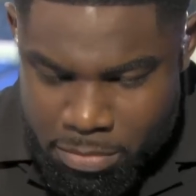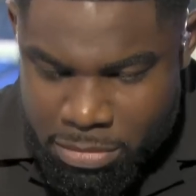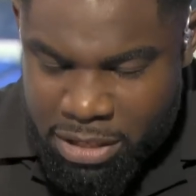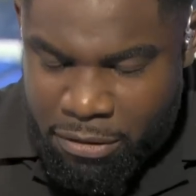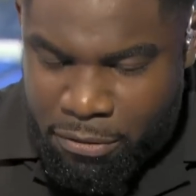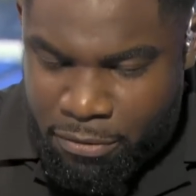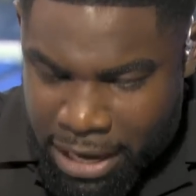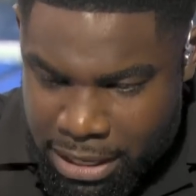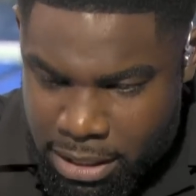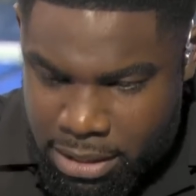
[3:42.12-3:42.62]

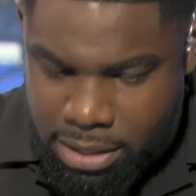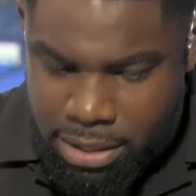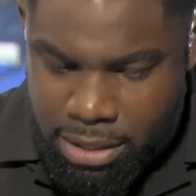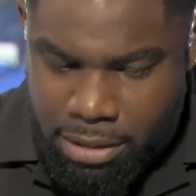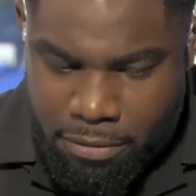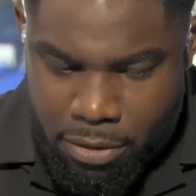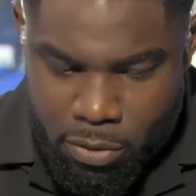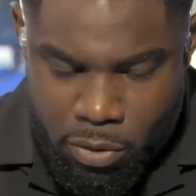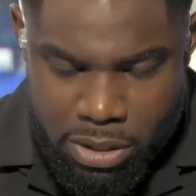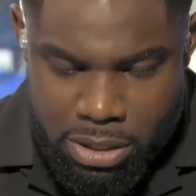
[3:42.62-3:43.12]

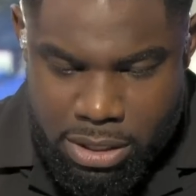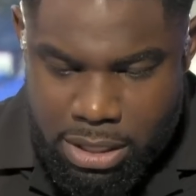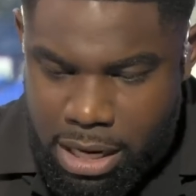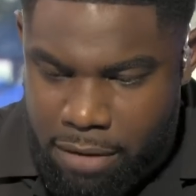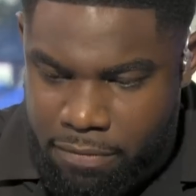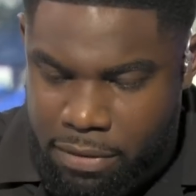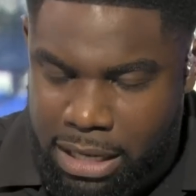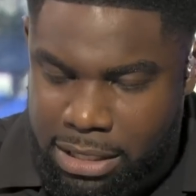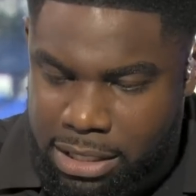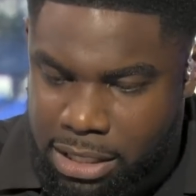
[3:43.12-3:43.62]
defensive, he wants to
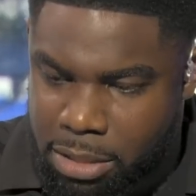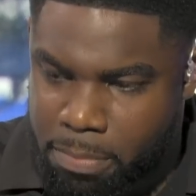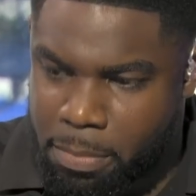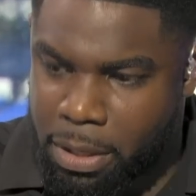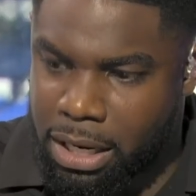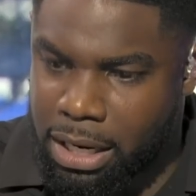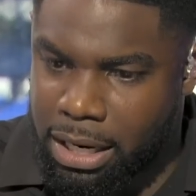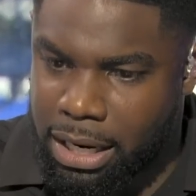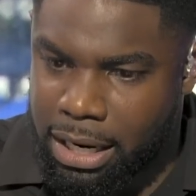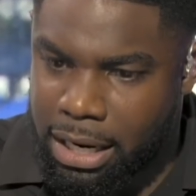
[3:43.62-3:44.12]
have that
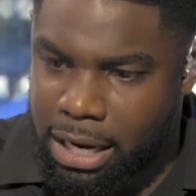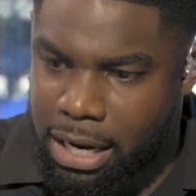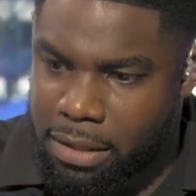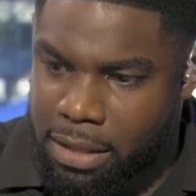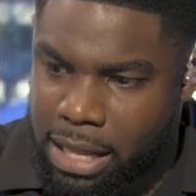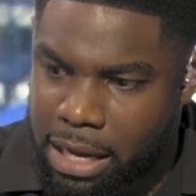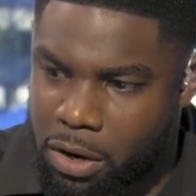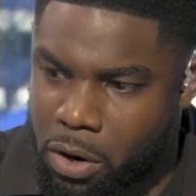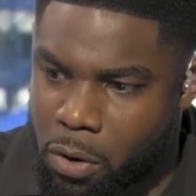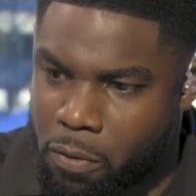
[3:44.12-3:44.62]
stability and
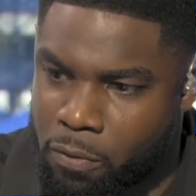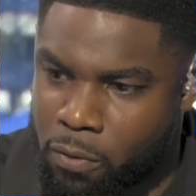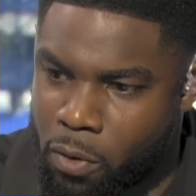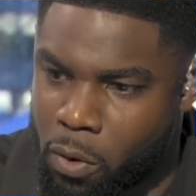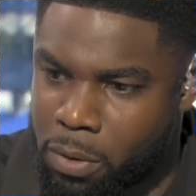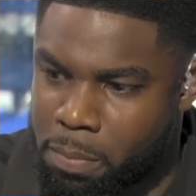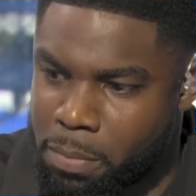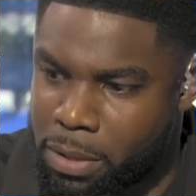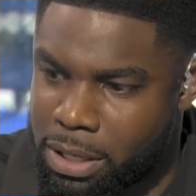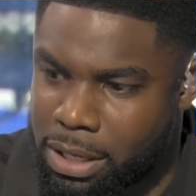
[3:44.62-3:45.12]
then go
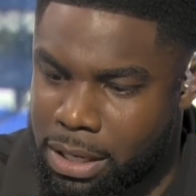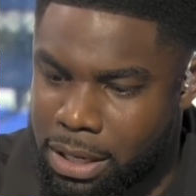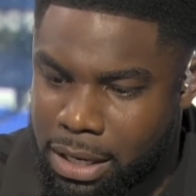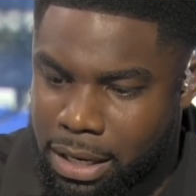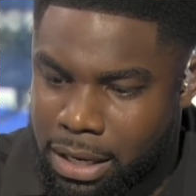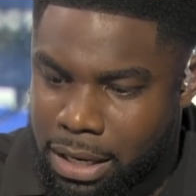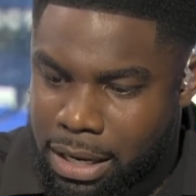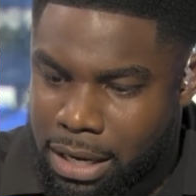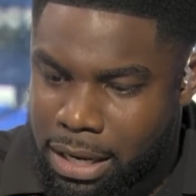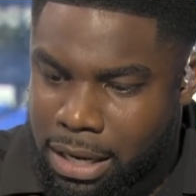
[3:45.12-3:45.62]
forward, but
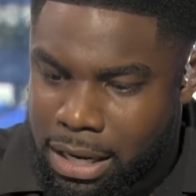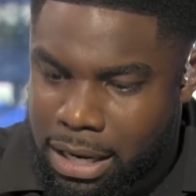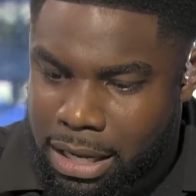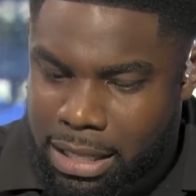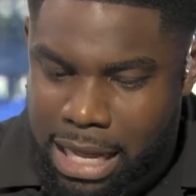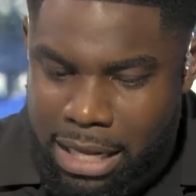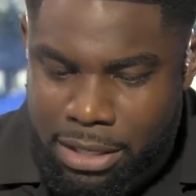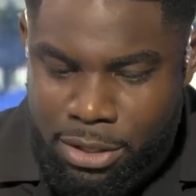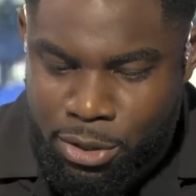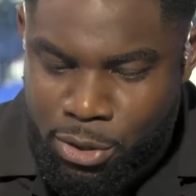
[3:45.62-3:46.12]

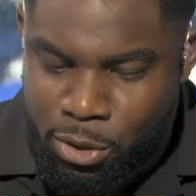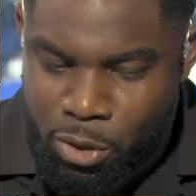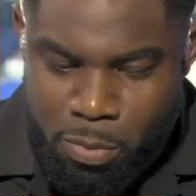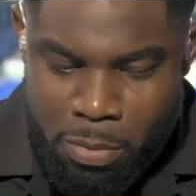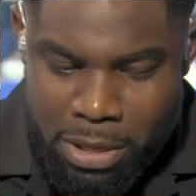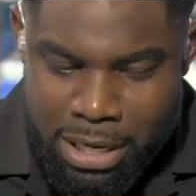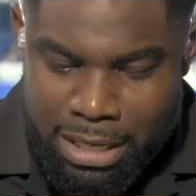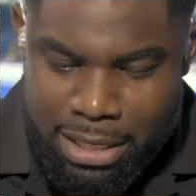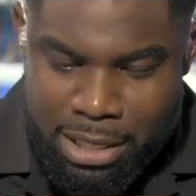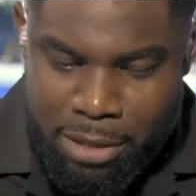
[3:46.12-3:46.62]
they had too
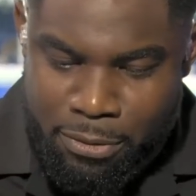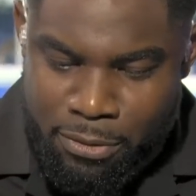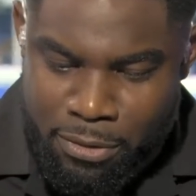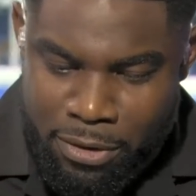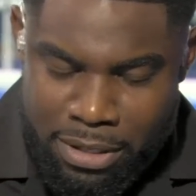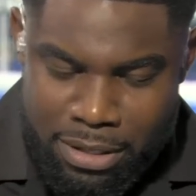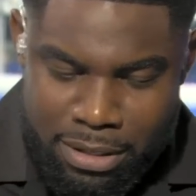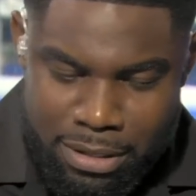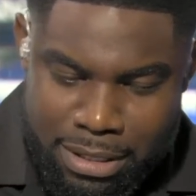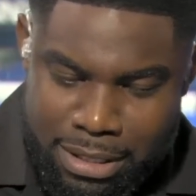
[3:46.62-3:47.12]
many
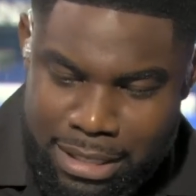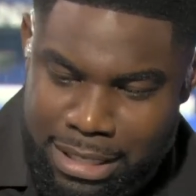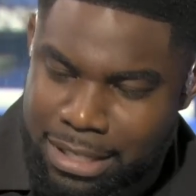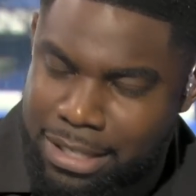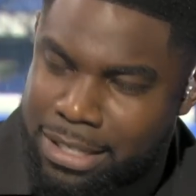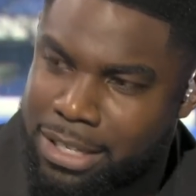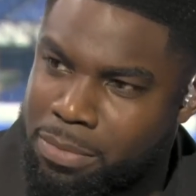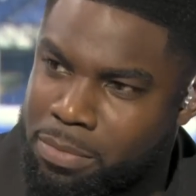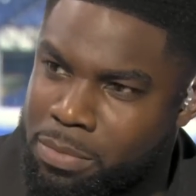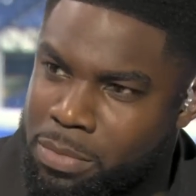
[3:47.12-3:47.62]
different
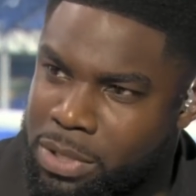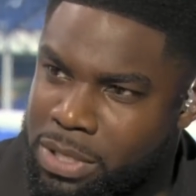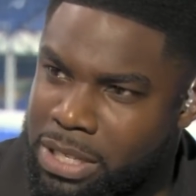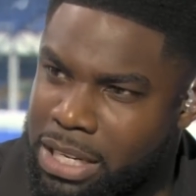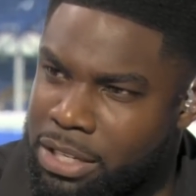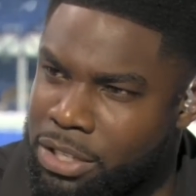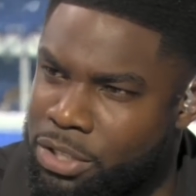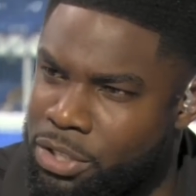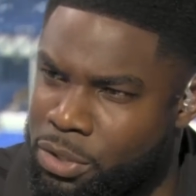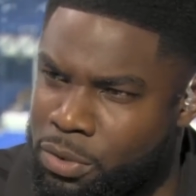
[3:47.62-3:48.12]
systems
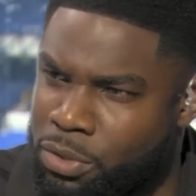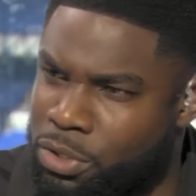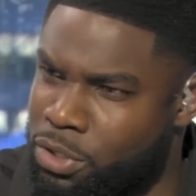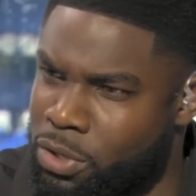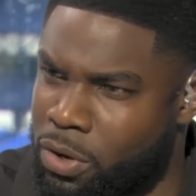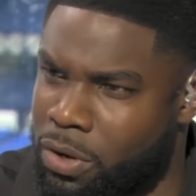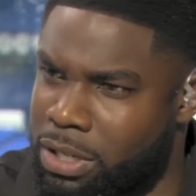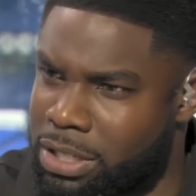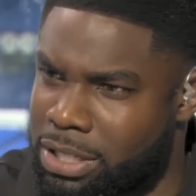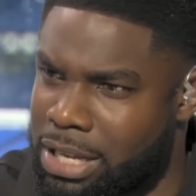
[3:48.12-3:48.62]
in too
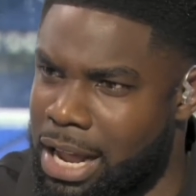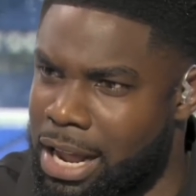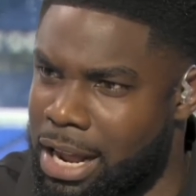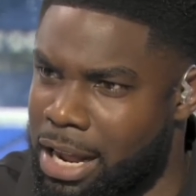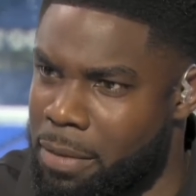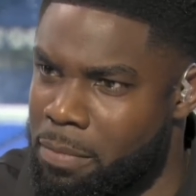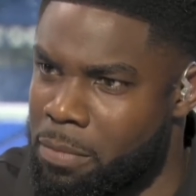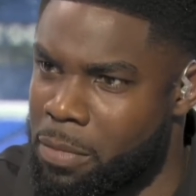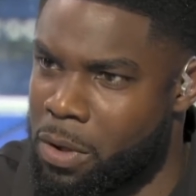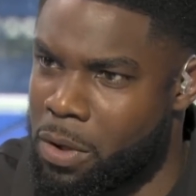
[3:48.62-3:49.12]
short a
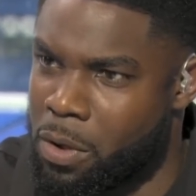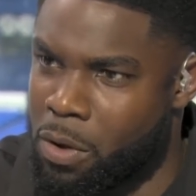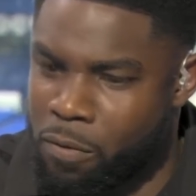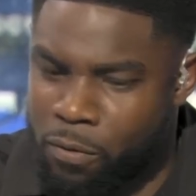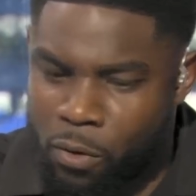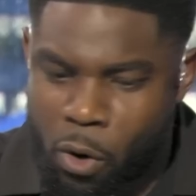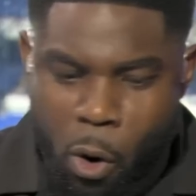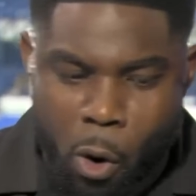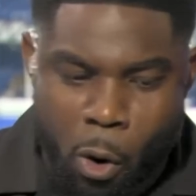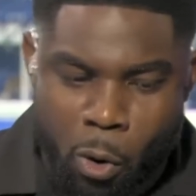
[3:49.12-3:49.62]
time
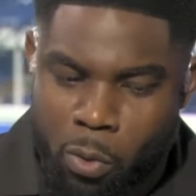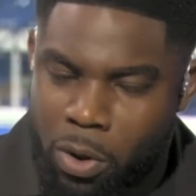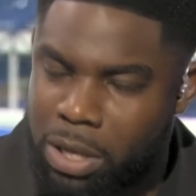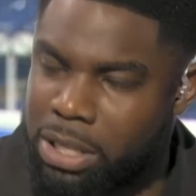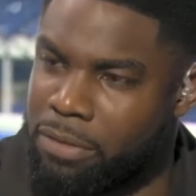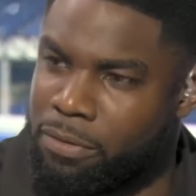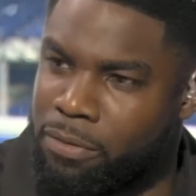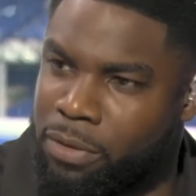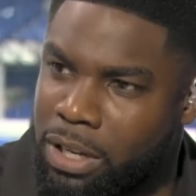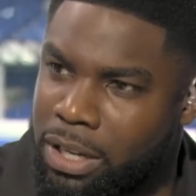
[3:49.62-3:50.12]
for all what
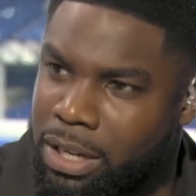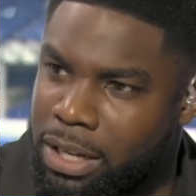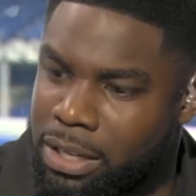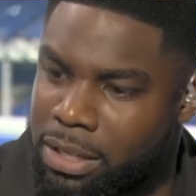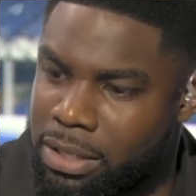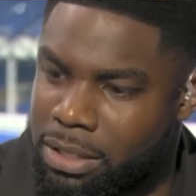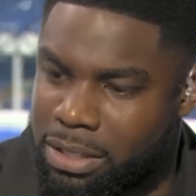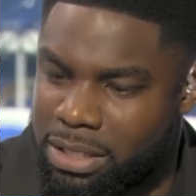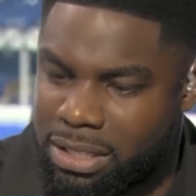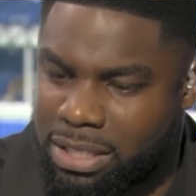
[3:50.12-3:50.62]
they've
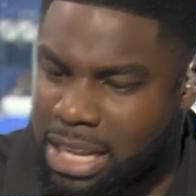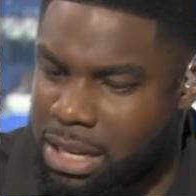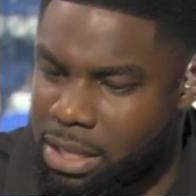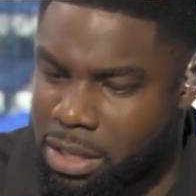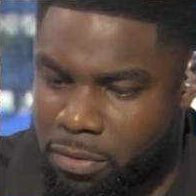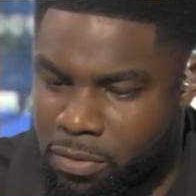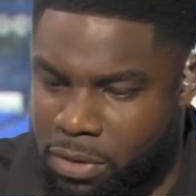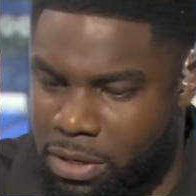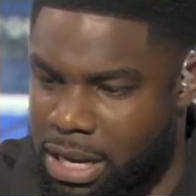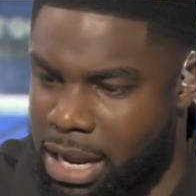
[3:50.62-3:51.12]
learned. They said
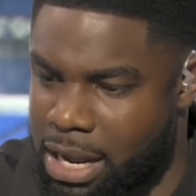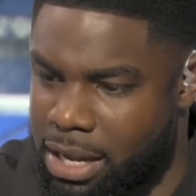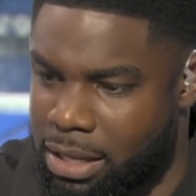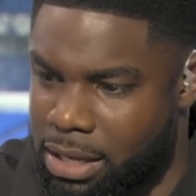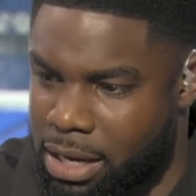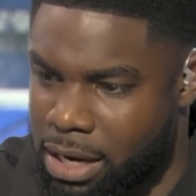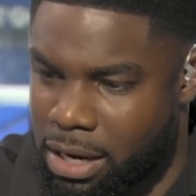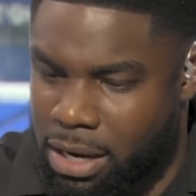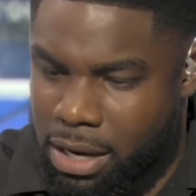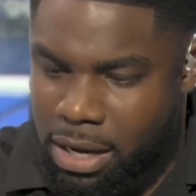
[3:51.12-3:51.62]
the other day
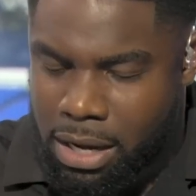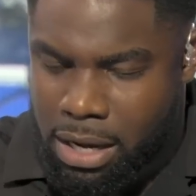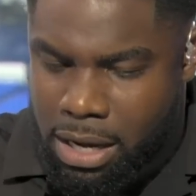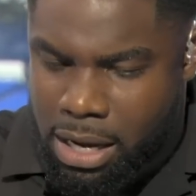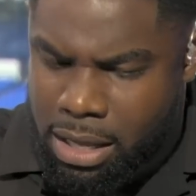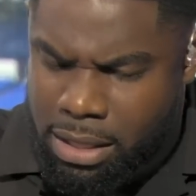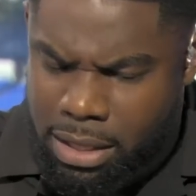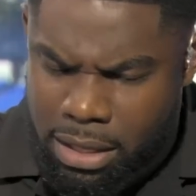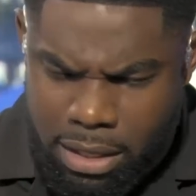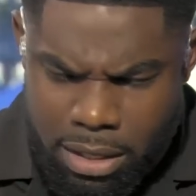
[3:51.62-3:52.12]
that,
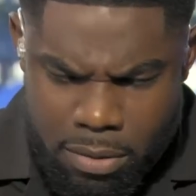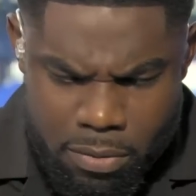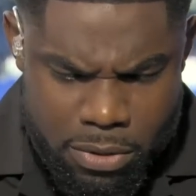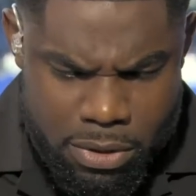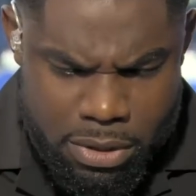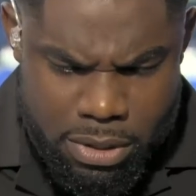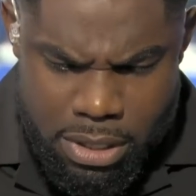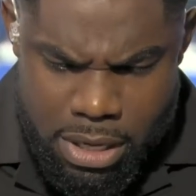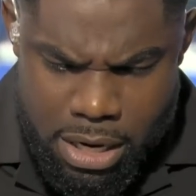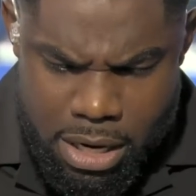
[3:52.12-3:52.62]
I think it
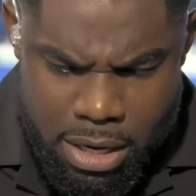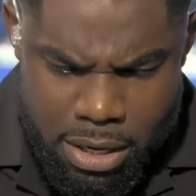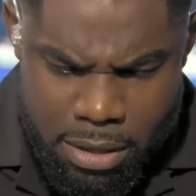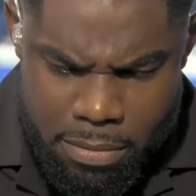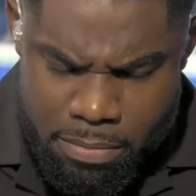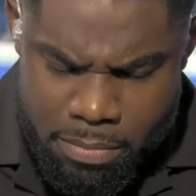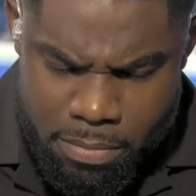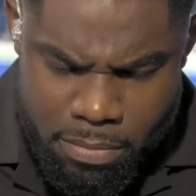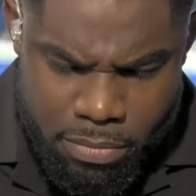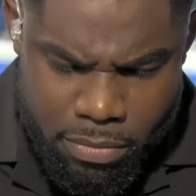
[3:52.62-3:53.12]
was
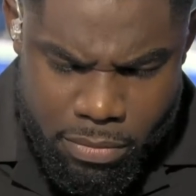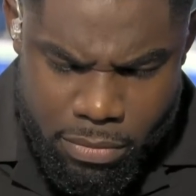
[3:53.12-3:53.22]
the